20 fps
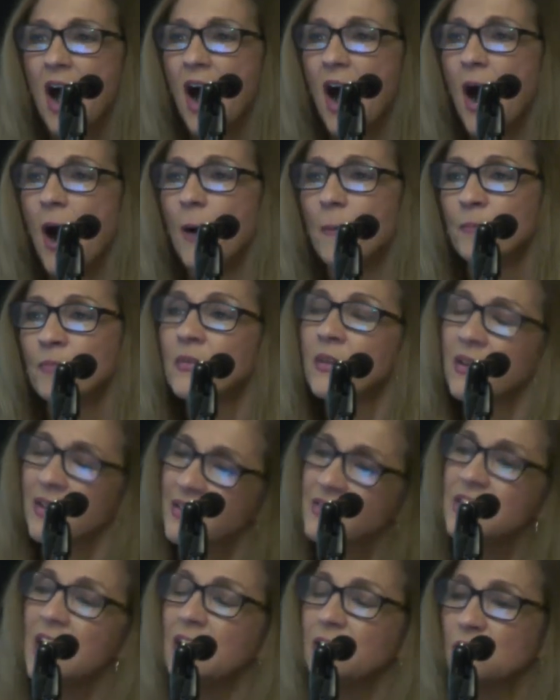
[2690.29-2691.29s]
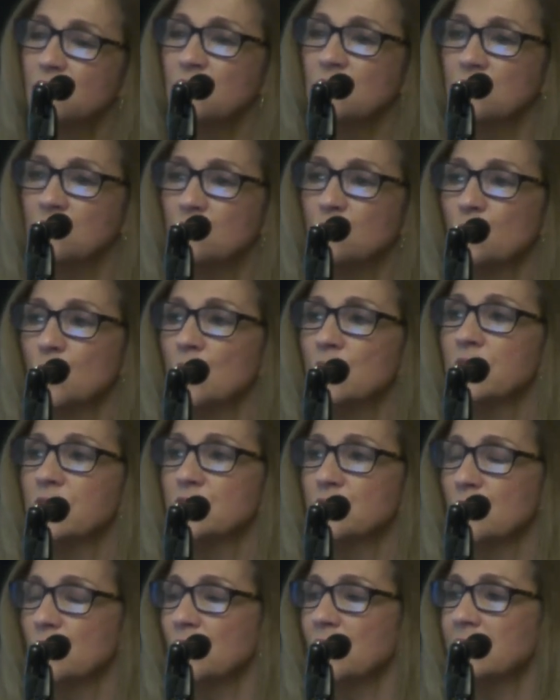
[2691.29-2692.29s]
Because I really
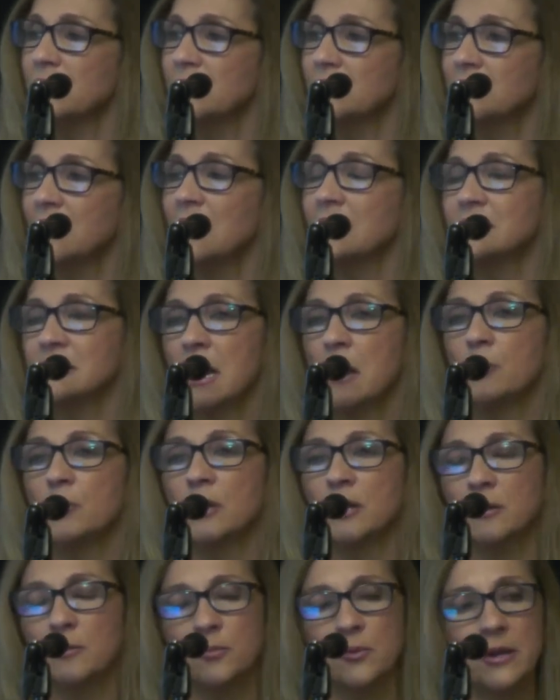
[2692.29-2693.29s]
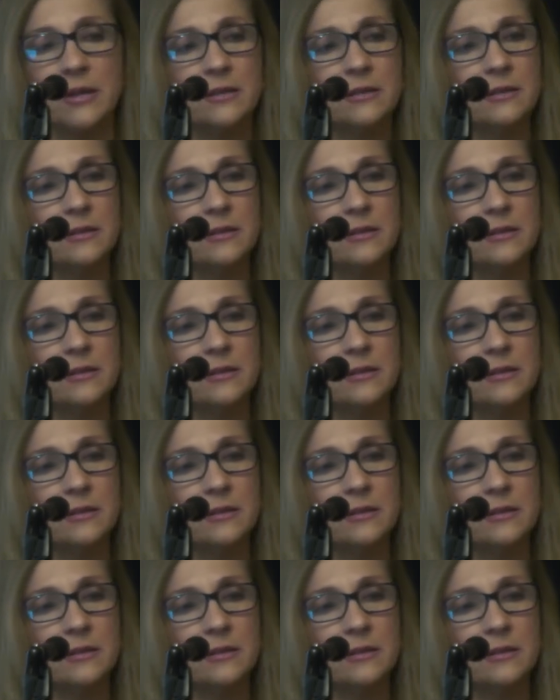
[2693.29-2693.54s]
do think that that's how we're going to break